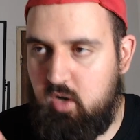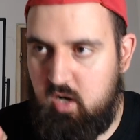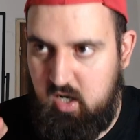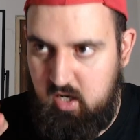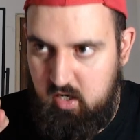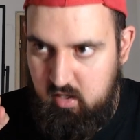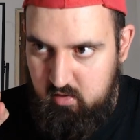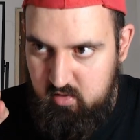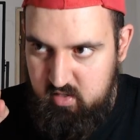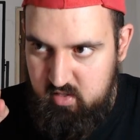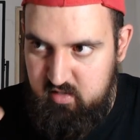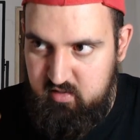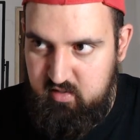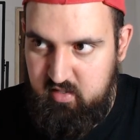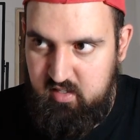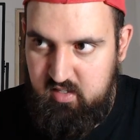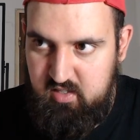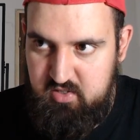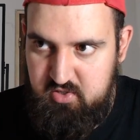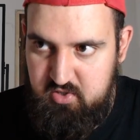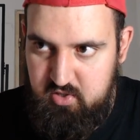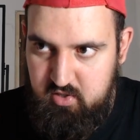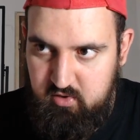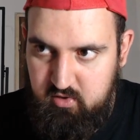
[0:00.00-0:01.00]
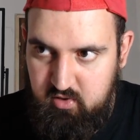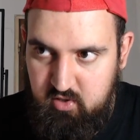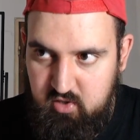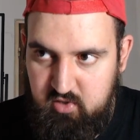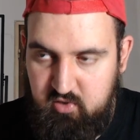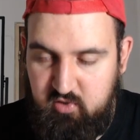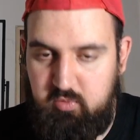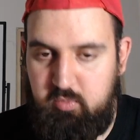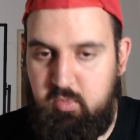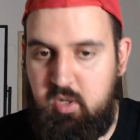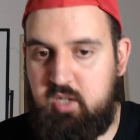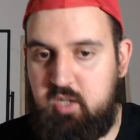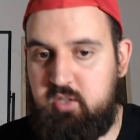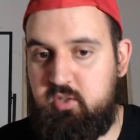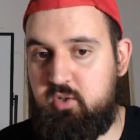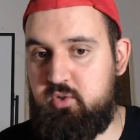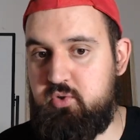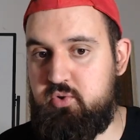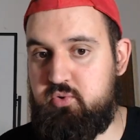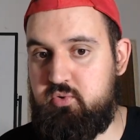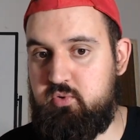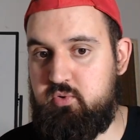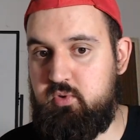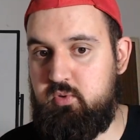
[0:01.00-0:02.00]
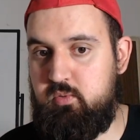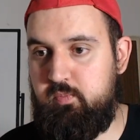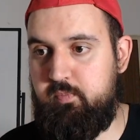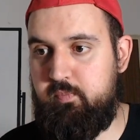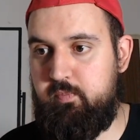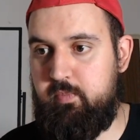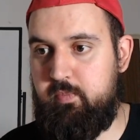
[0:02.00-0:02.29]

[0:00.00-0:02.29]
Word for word: are intelligent and smart and true,